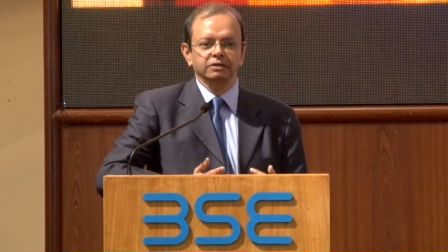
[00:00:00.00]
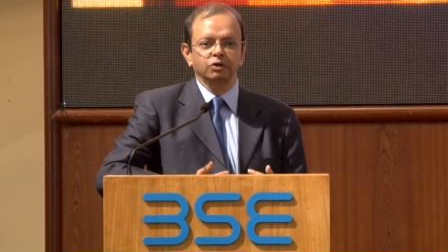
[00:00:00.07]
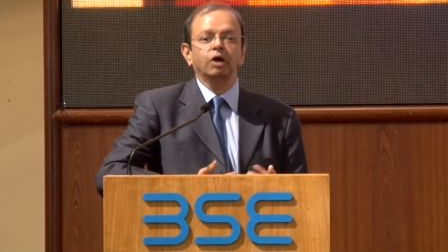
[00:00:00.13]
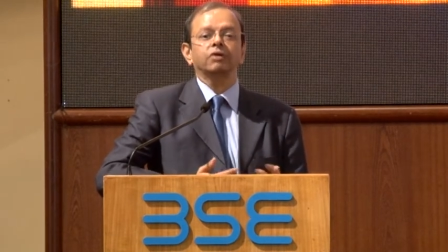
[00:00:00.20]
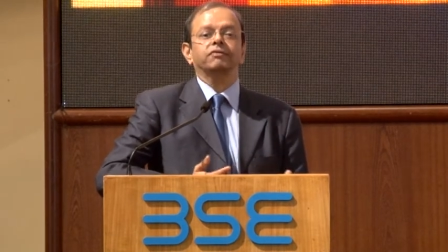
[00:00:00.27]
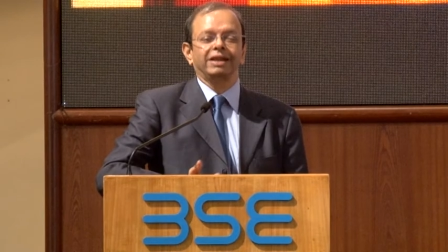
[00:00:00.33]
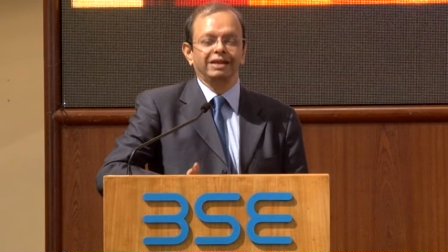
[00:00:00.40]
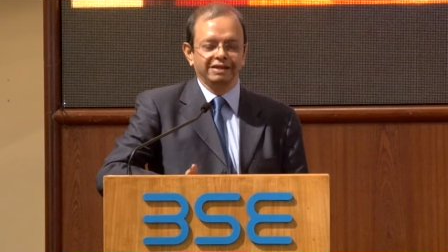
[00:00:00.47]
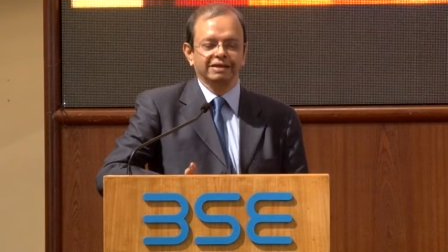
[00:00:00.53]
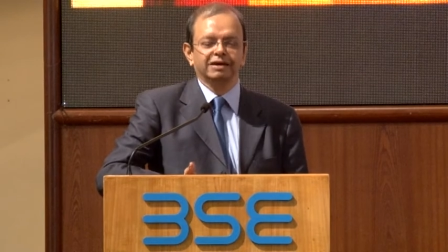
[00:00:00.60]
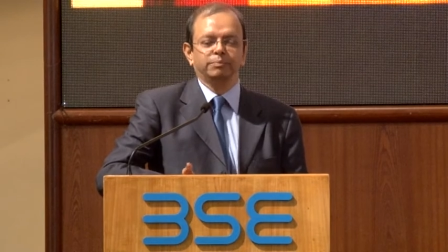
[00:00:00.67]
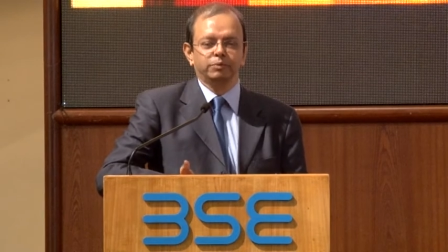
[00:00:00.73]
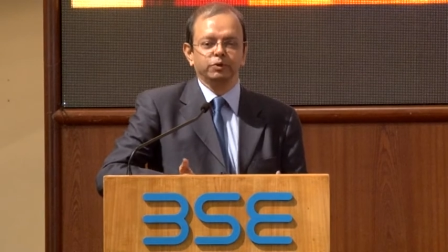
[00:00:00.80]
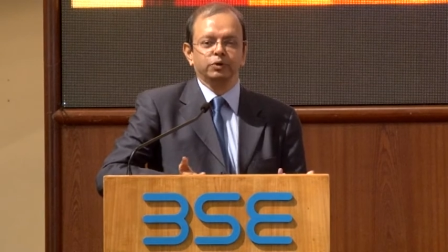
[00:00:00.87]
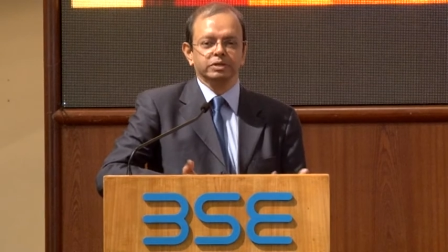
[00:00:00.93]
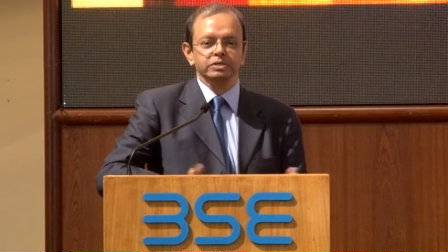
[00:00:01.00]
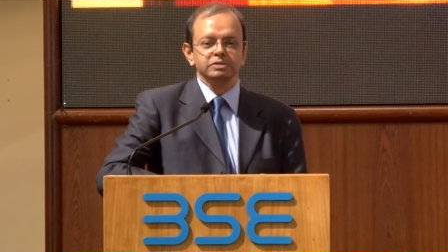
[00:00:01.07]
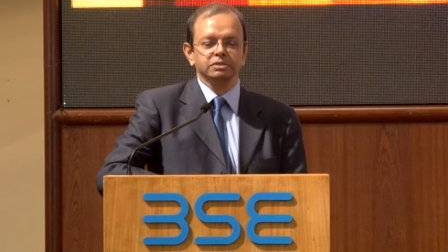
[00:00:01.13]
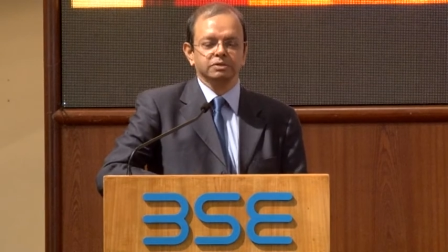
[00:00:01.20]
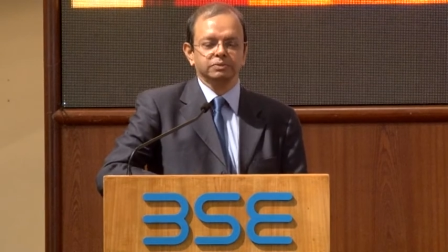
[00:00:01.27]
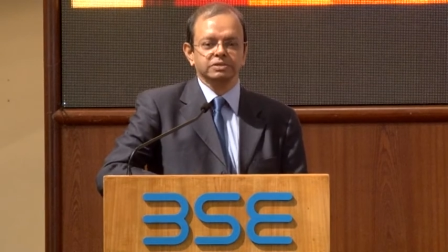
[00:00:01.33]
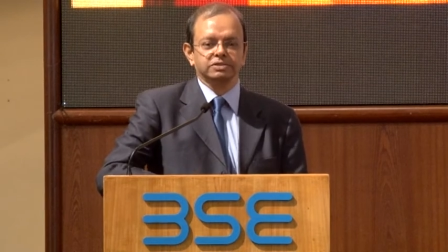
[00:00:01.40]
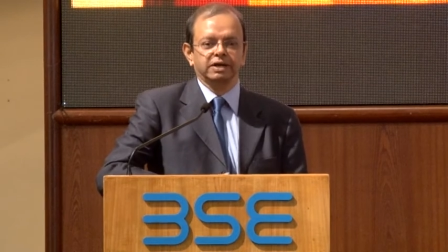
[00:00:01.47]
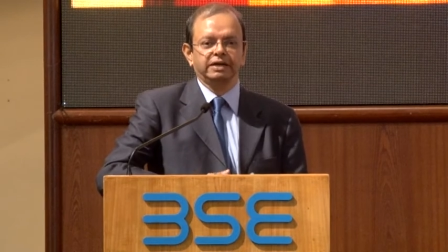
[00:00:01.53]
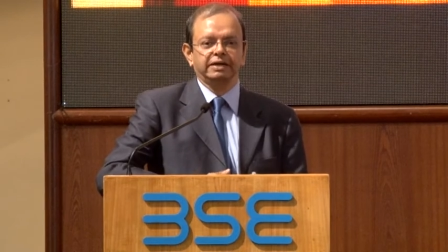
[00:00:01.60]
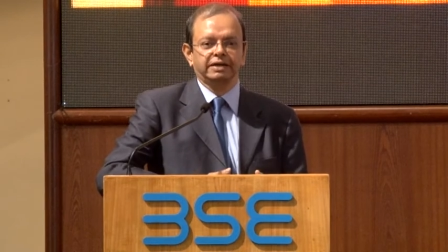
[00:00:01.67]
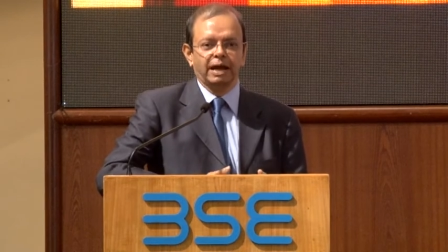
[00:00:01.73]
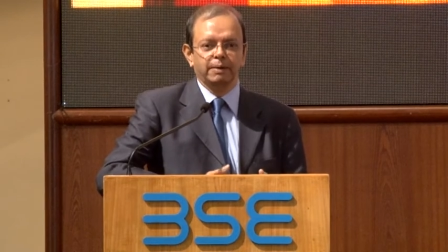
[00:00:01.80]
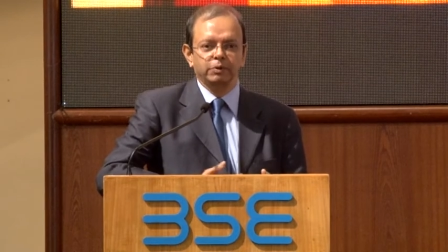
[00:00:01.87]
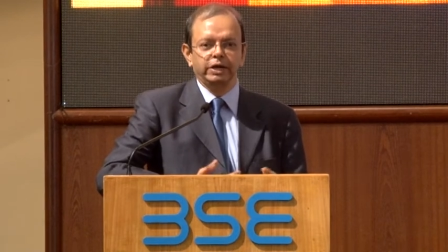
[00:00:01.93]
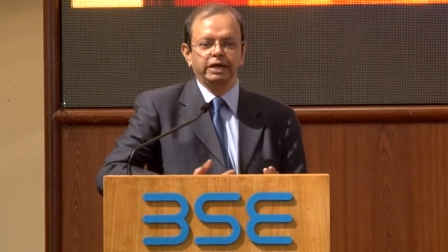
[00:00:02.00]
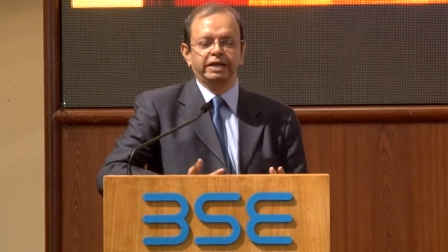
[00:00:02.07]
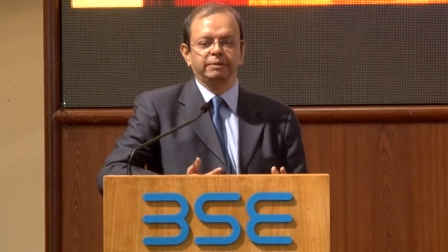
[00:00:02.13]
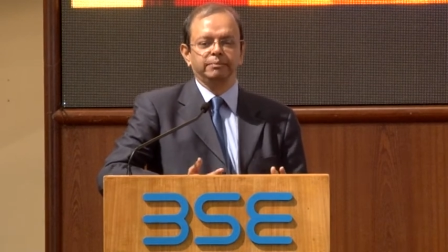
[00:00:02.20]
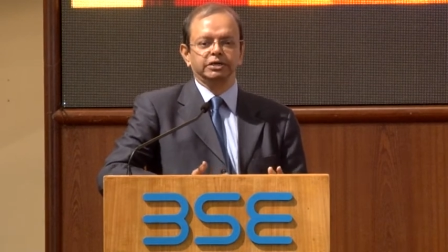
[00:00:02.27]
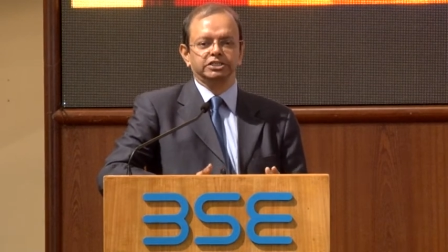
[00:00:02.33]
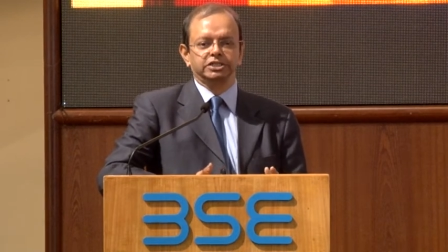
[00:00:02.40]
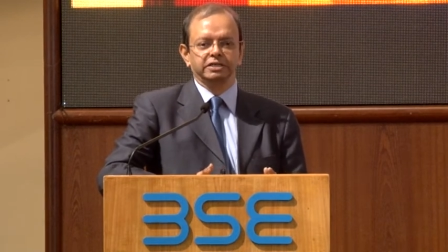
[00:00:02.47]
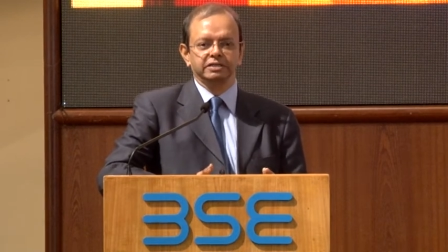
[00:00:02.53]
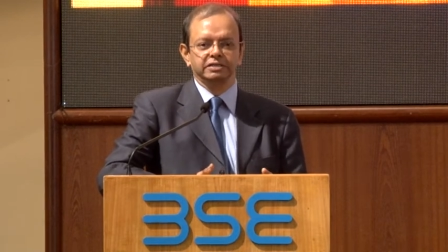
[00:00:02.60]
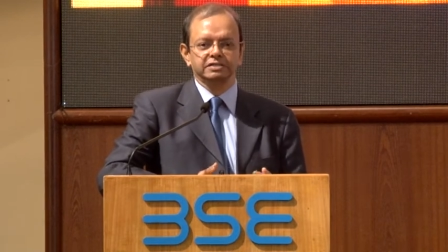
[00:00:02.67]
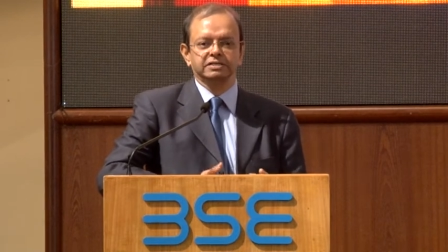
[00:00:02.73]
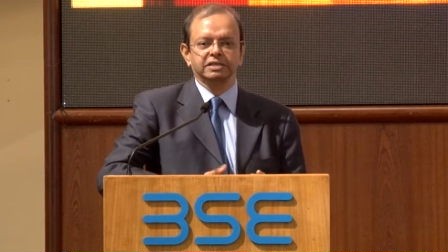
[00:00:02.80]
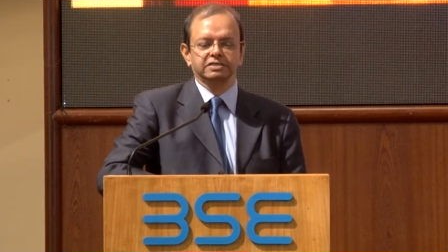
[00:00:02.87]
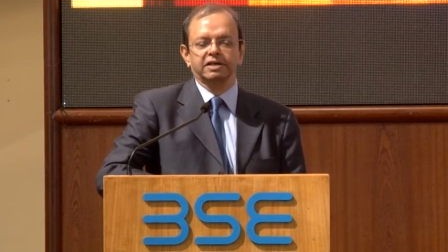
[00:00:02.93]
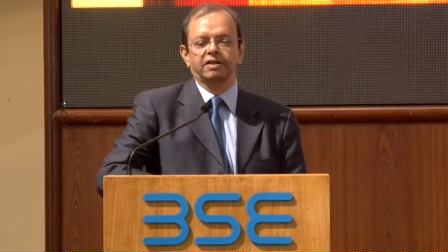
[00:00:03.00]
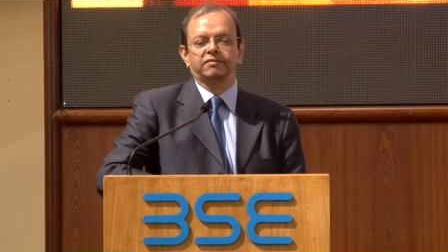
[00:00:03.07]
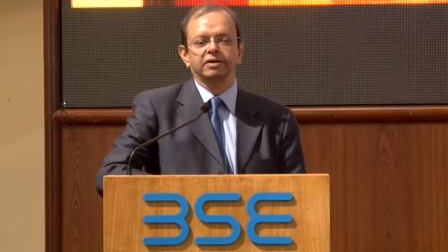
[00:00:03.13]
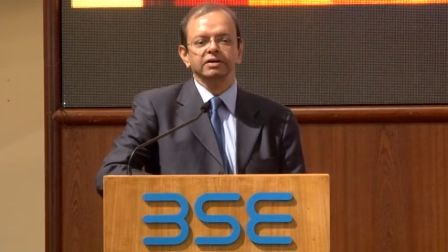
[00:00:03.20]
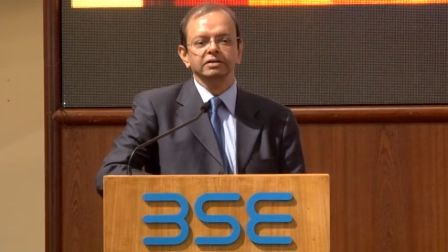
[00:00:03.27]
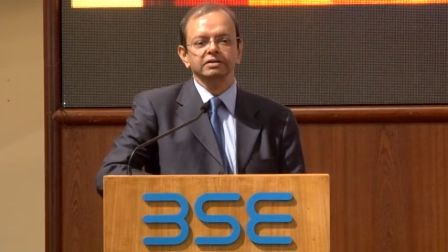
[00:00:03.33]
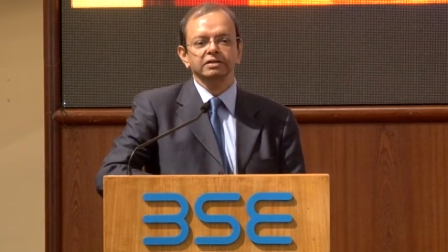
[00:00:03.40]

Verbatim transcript: not really in computers. It was really tabulating machines, etc.